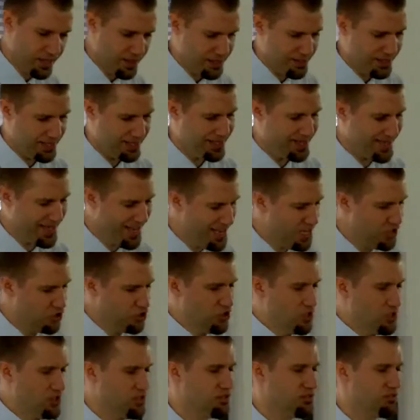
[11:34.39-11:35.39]
the
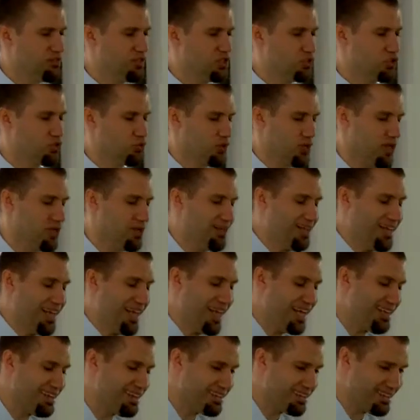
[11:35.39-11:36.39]
nation of Israel
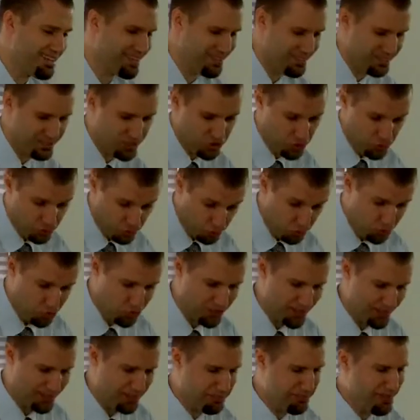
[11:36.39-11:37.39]
and
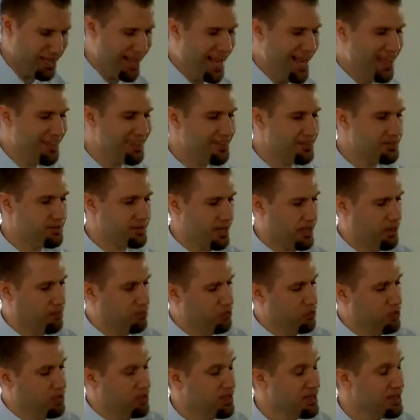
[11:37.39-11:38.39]
Jerusalem and the
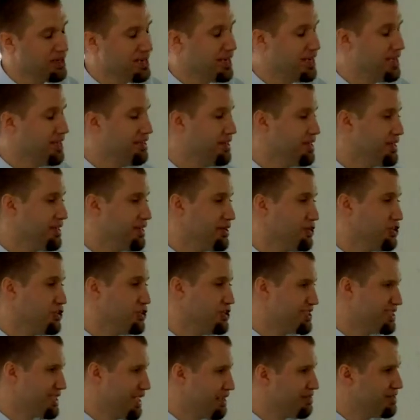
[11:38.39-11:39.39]
temple in the year
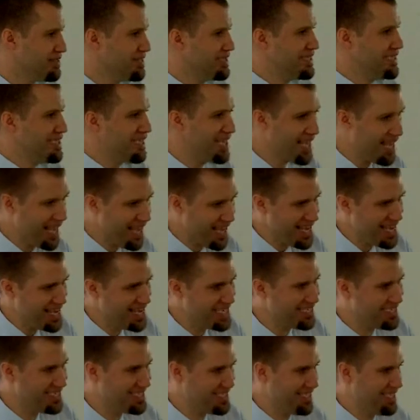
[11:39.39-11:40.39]
70
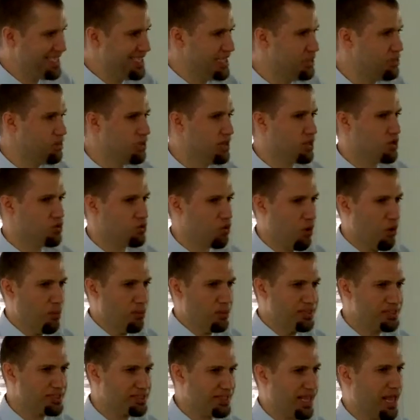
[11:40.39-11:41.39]
AD, where the
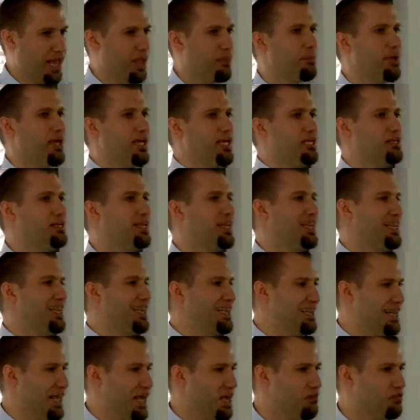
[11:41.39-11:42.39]
Romans came and
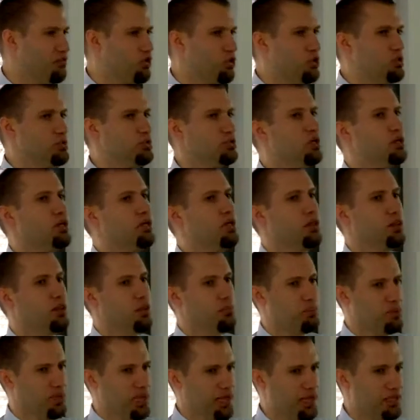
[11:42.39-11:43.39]
leveled
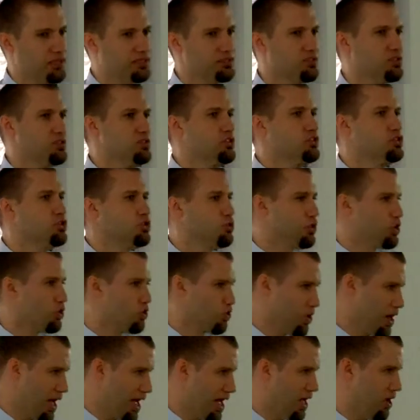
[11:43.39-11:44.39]
the place to the
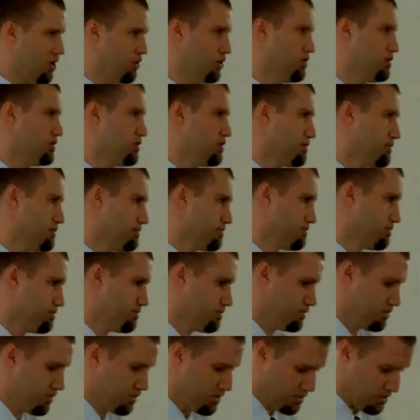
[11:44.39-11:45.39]
ground.
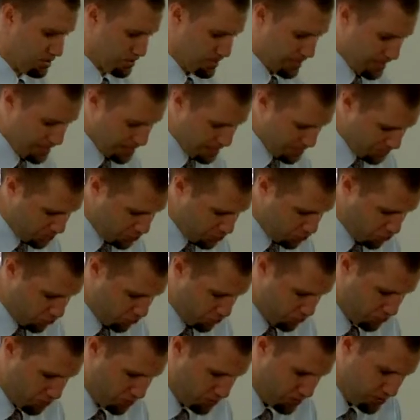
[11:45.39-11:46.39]
That
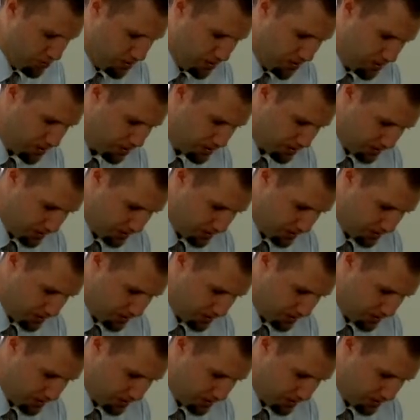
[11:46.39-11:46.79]
occurred